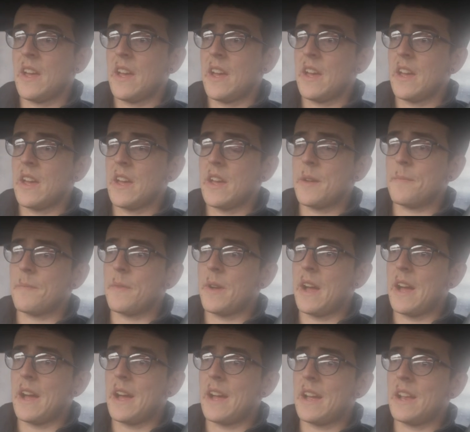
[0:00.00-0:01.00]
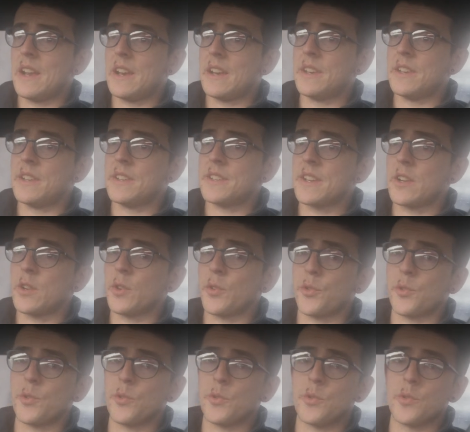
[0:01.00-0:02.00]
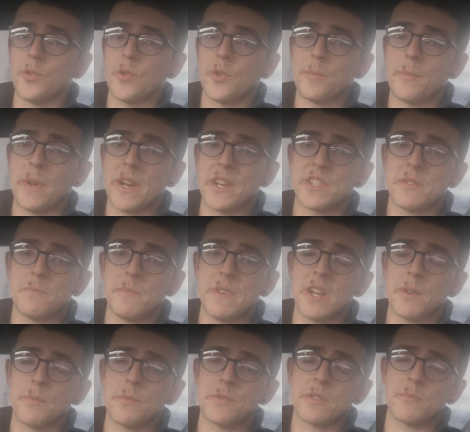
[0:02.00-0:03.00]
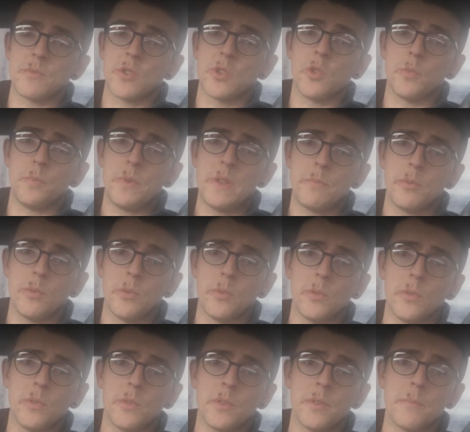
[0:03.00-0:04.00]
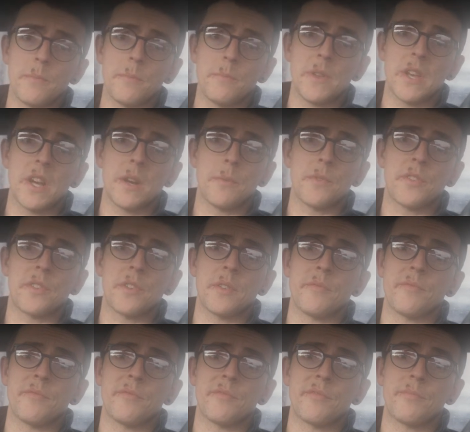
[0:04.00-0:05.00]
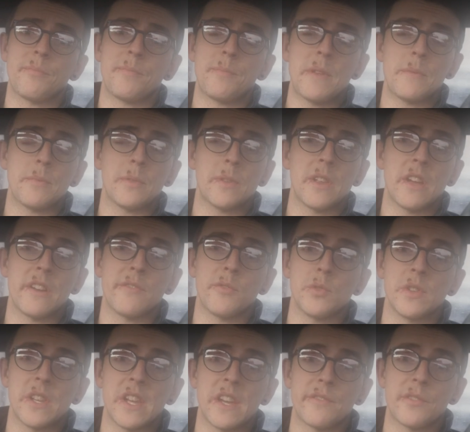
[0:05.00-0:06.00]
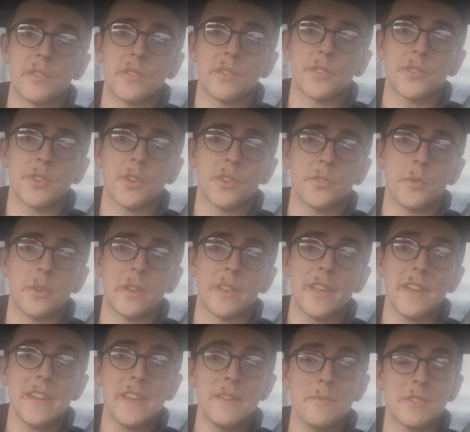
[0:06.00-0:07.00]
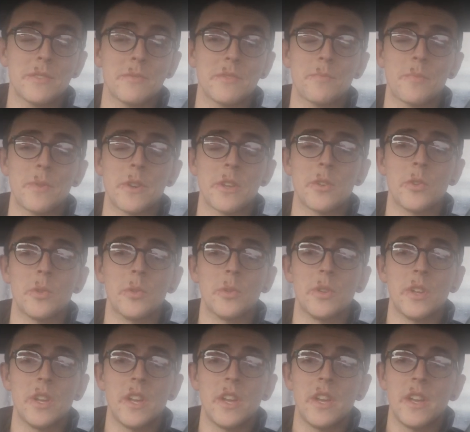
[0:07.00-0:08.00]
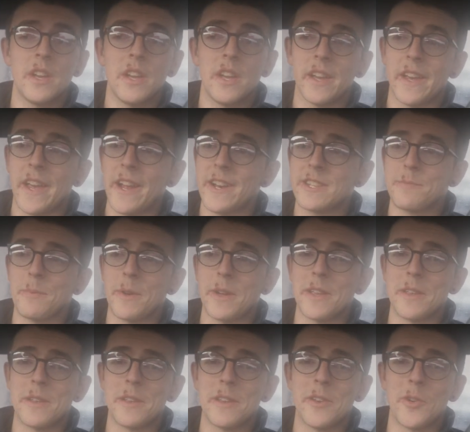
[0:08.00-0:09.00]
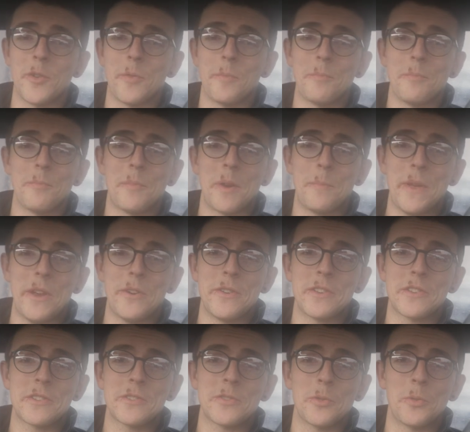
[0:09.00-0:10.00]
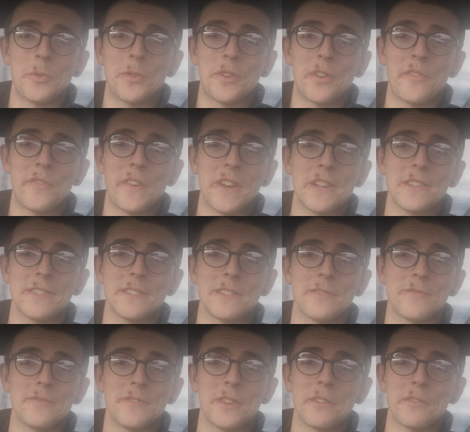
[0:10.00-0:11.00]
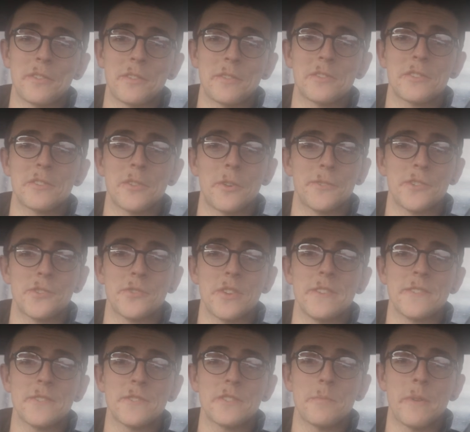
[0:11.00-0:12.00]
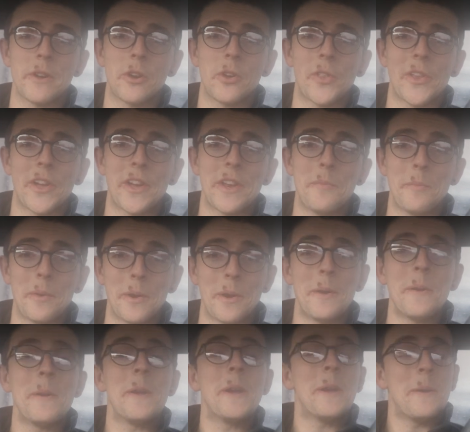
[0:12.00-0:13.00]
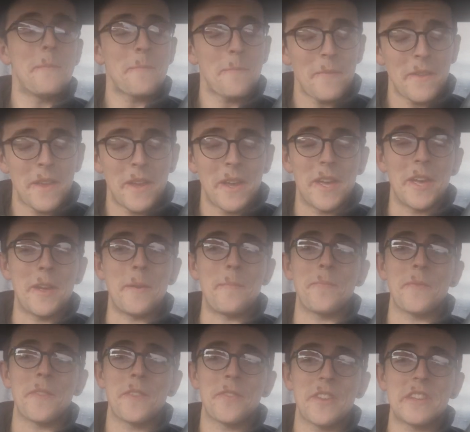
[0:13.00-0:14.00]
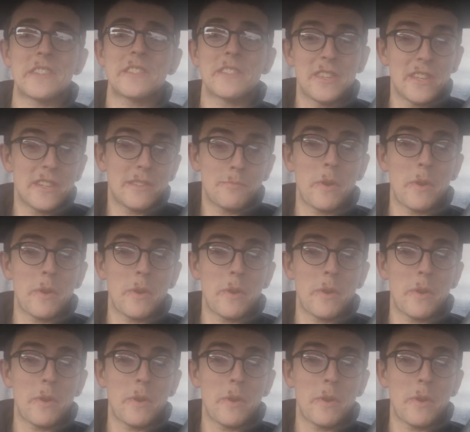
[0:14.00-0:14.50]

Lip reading: And I also managed to meet up with some cool people, that I've only ever talked to online, which was pretty cool. Against my, my parents' old advice of never talk to strangers you met online, but this